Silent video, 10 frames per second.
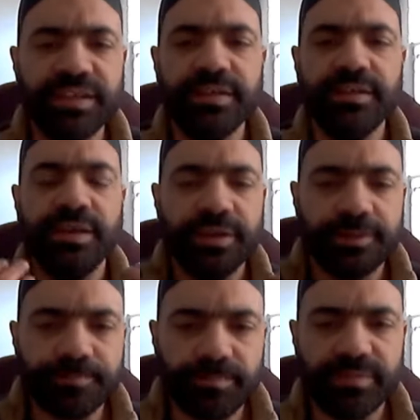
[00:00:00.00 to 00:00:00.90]
being
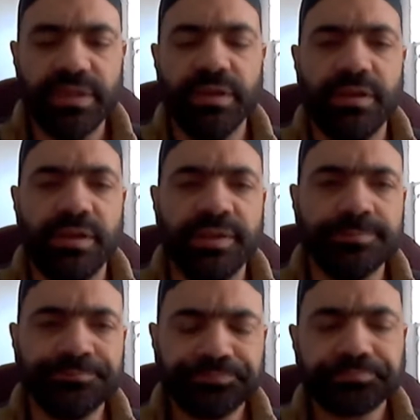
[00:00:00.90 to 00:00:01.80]
uh,
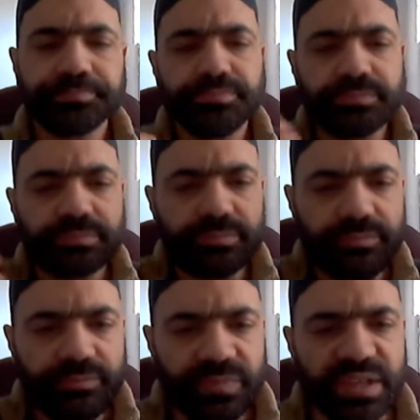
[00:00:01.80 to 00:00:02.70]
um,
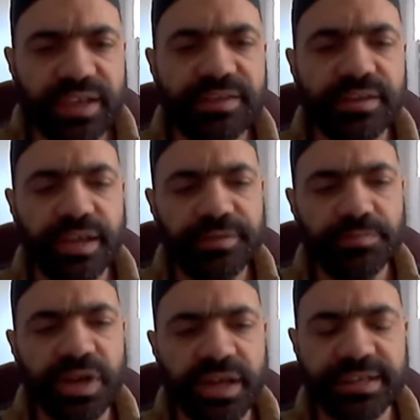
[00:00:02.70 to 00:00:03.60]

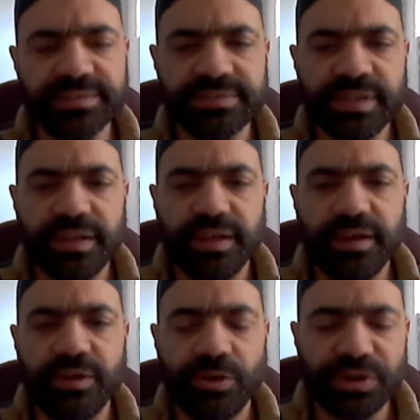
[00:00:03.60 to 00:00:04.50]
in mind,
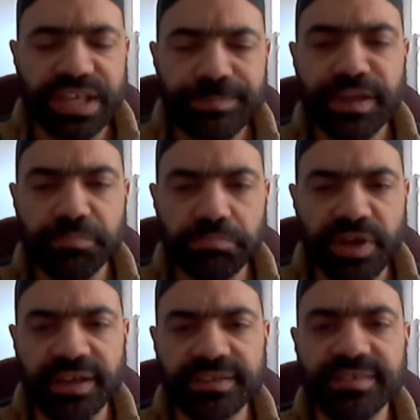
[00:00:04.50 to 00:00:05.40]
or keeping in
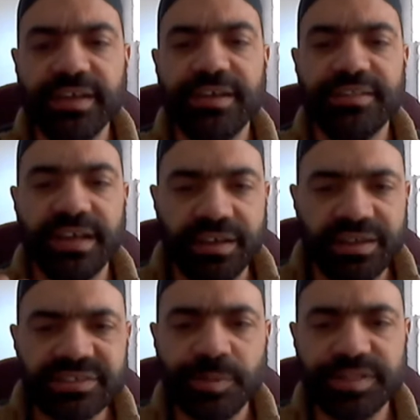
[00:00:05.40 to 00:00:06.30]
mind that
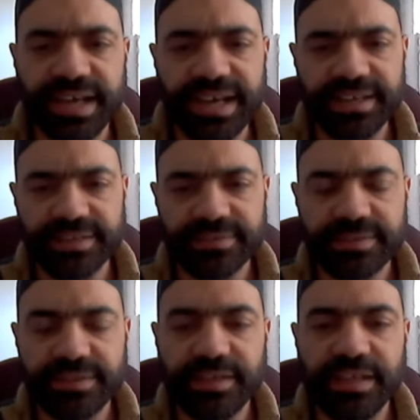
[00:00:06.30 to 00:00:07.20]
Allah subhanahu wa ta'ala
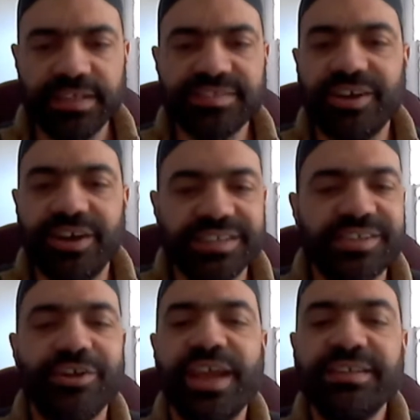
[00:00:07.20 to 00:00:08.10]

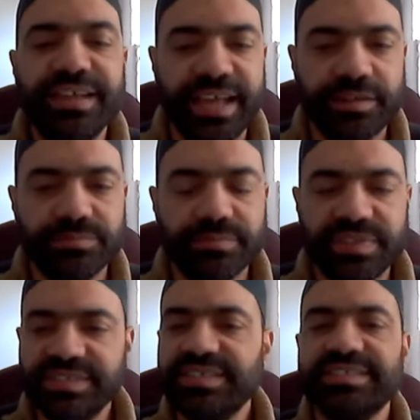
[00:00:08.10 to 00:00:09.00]
is our end game.
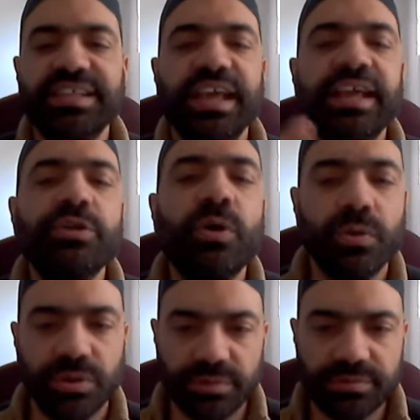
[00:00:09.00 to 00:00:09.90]
This is the end
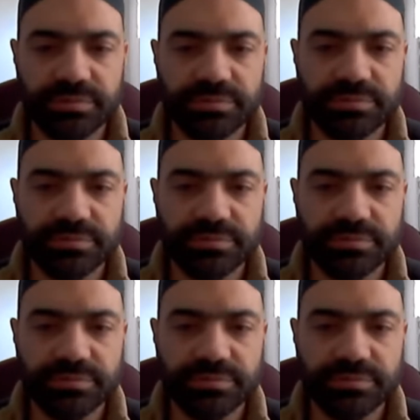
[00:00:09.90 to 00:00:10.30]
goal,